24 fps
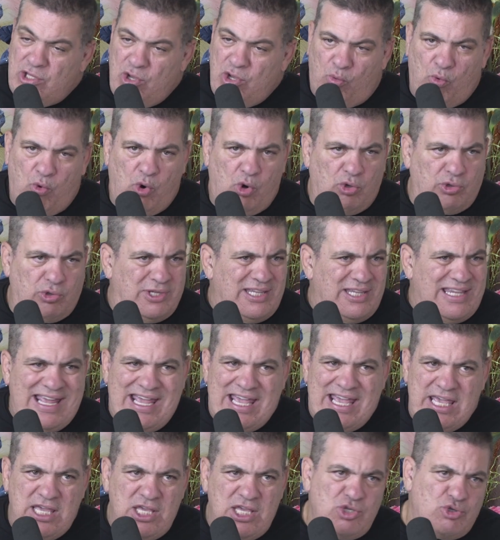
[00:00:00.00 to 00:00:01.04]
In the world.
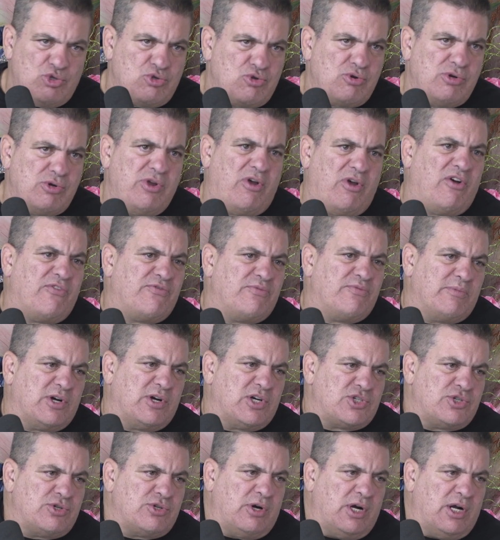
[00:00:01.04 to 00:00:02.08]
The history of
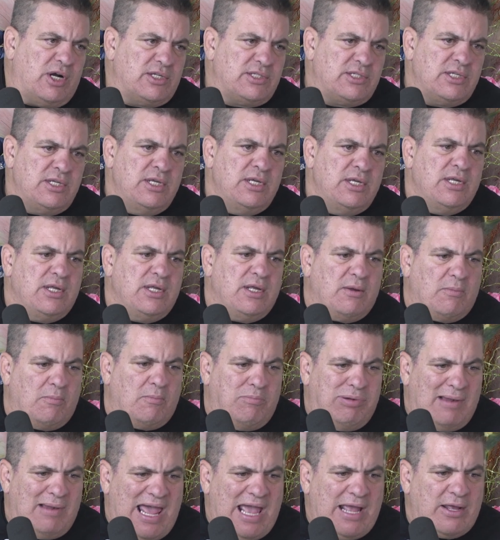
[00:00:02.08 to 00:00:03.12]
martial arts.
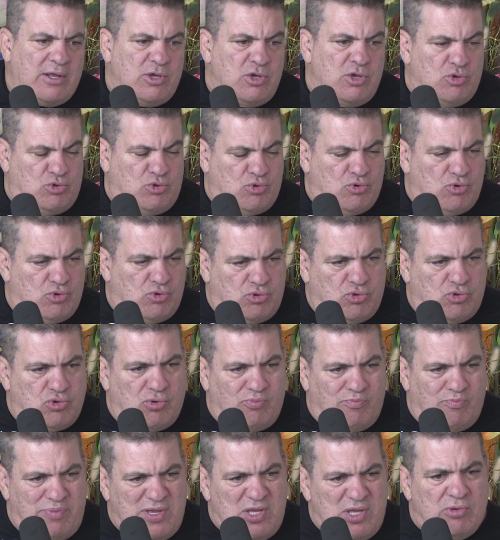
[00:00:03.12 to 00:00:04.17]

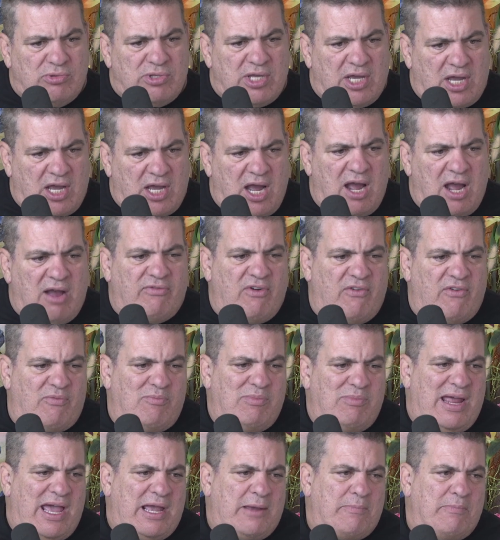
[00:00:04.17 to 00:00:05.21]
To be on the cover
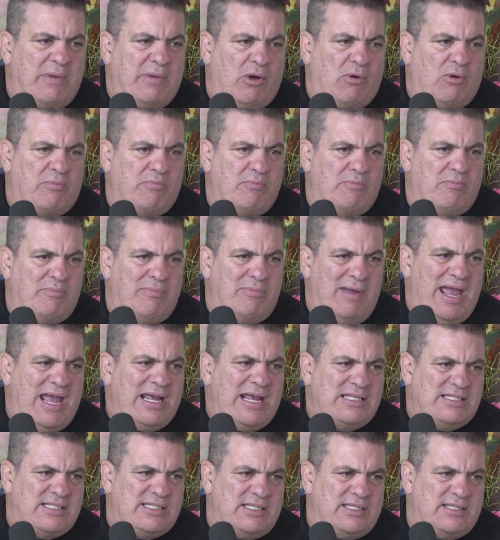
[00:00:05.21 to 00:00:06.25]
of Black Belt
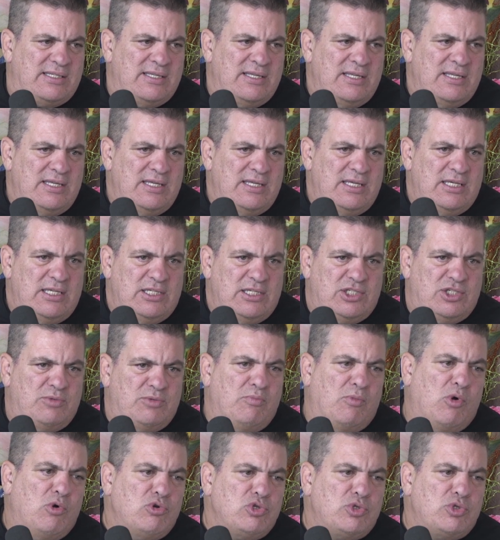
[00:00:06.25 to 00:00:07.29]
magazine
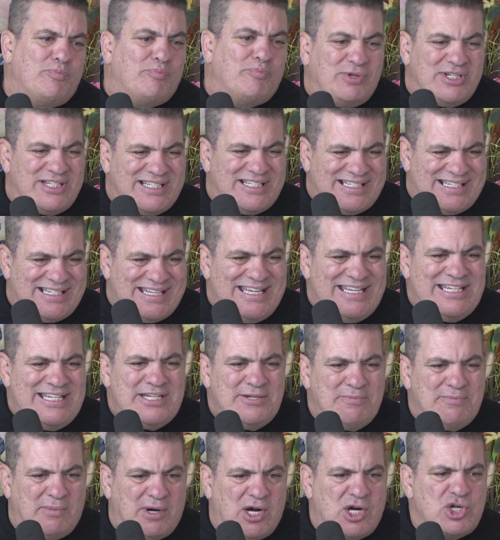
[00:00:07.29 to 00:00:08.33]
is the most
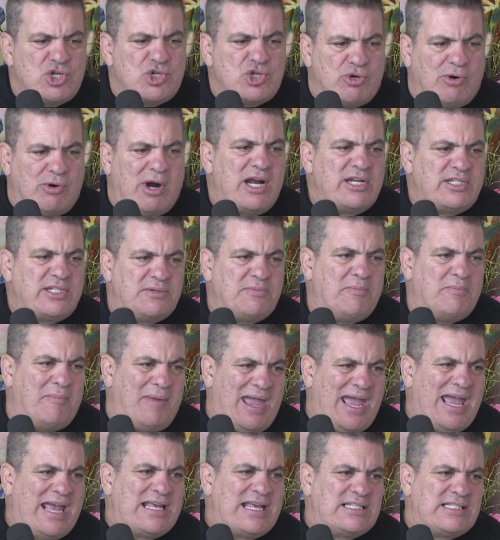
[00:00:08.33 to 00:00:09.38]
prestige martial arts
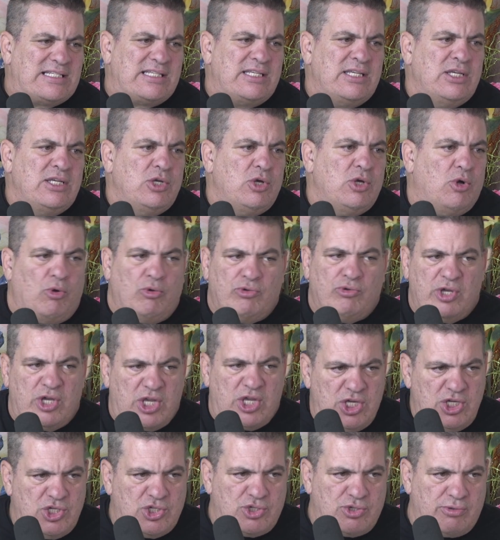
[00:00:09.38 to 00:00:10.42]
magazine on
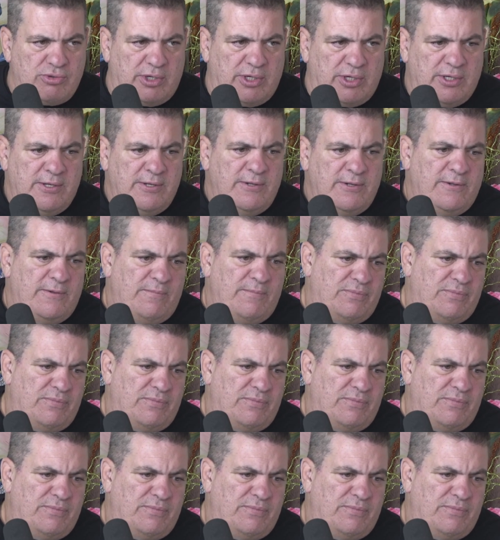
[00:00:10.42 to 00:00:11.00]
the history.